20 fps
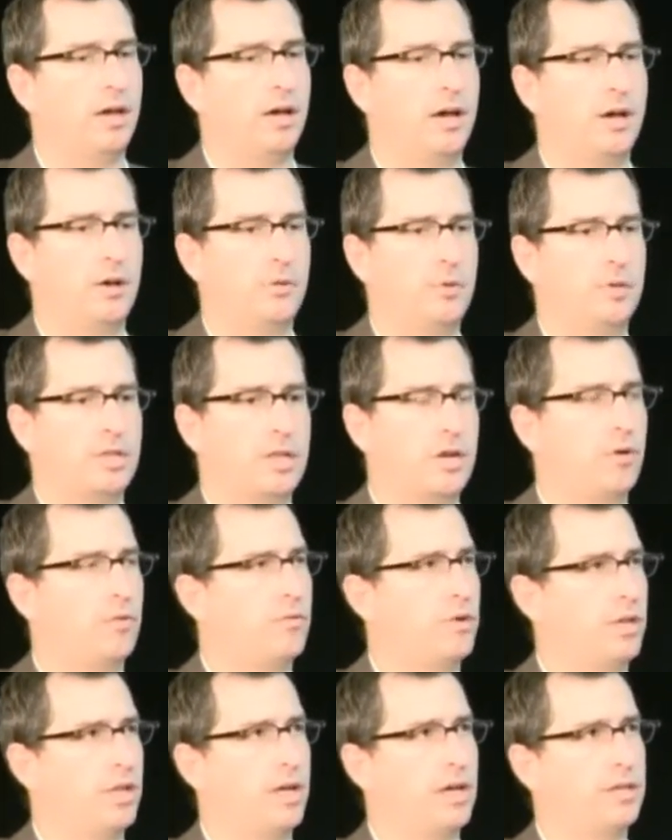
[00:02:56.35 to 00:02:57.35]
What they
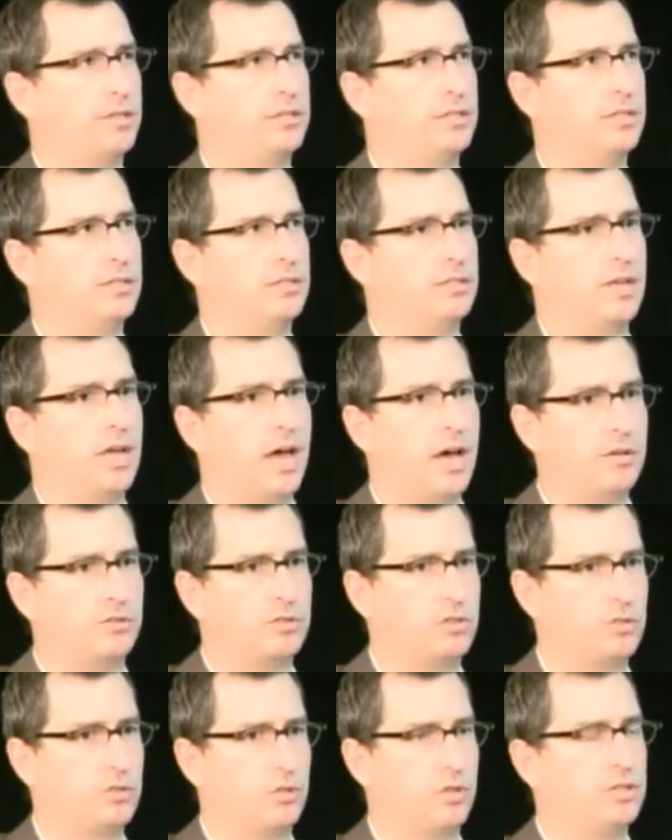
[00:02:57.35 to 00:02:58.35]
don't realize is how
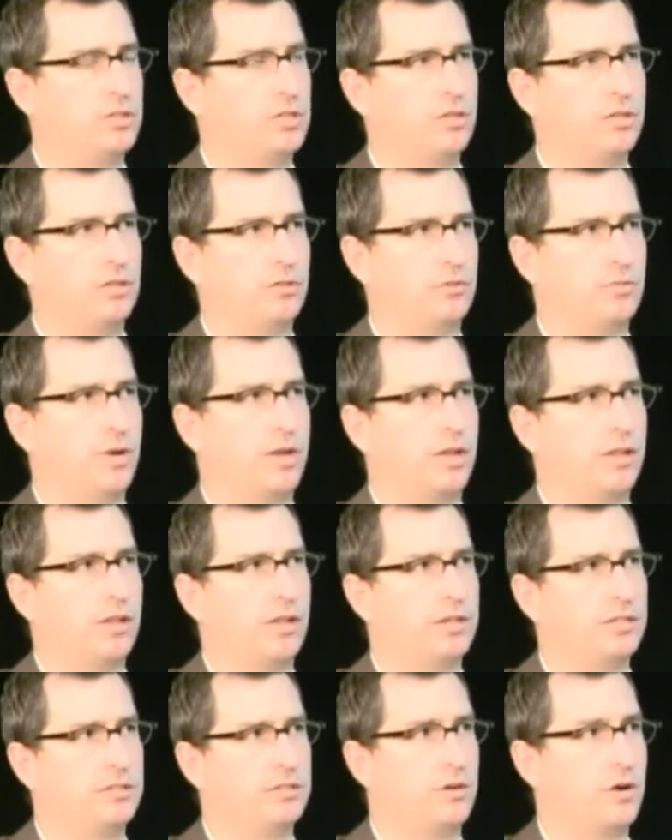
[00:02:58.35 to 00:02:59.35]
stringent those
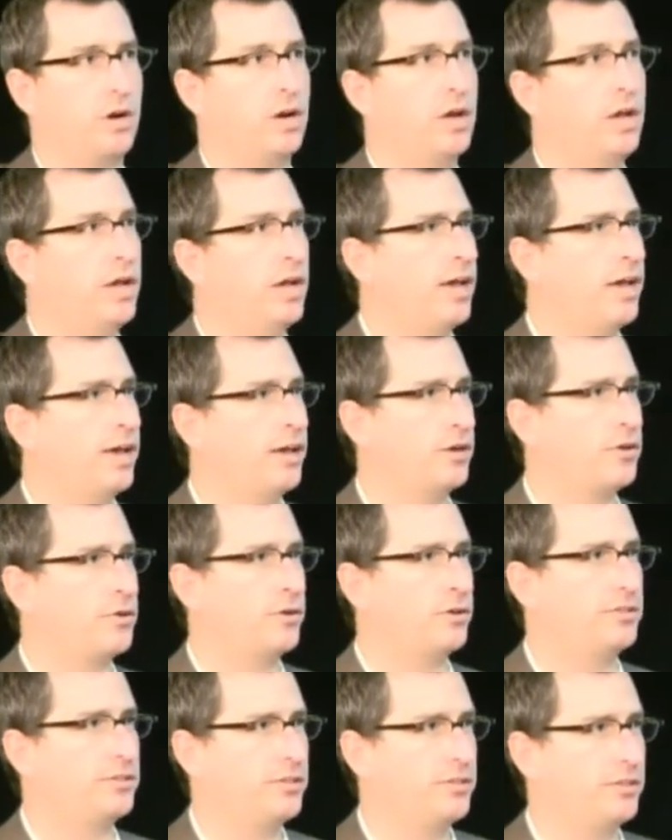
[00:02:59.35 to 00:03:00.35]
regulations are. And of
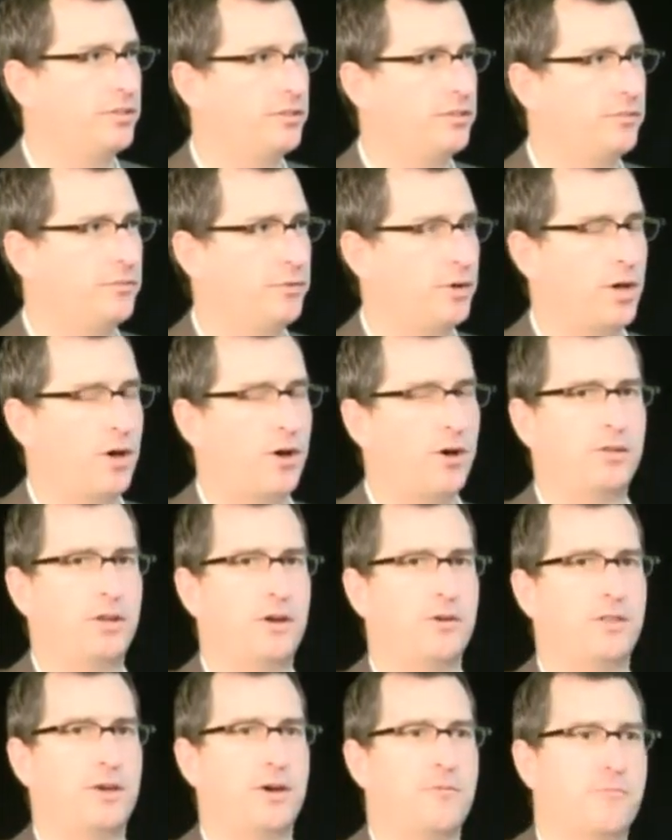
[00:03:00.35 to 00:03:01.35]
course, we all
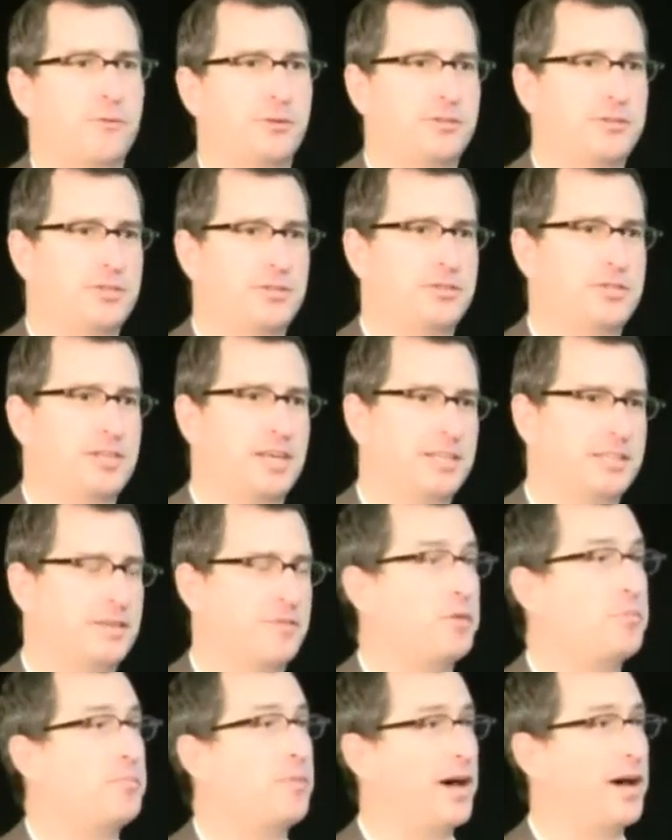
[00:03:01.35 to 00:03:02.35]
know that once you say
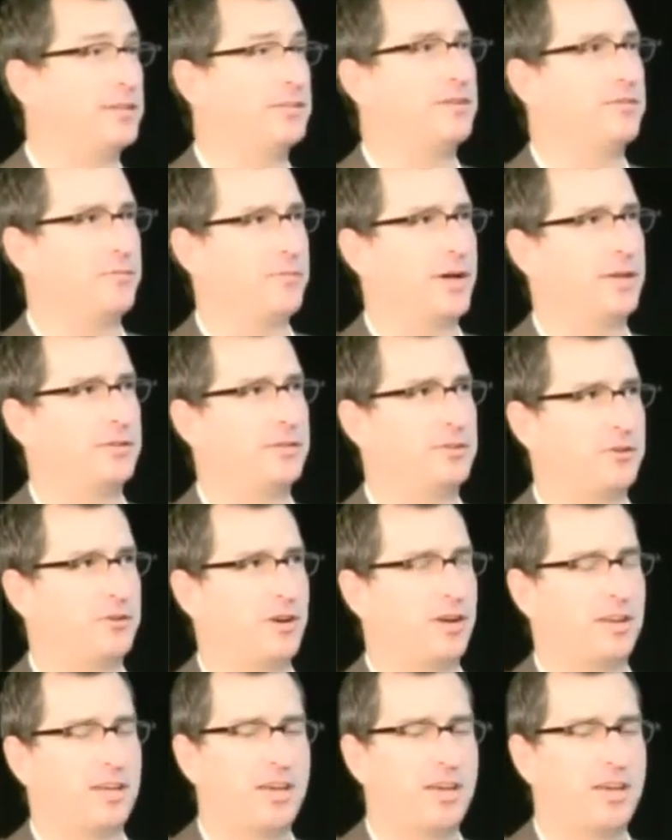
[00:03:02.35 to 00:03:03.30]
something positive about the drug,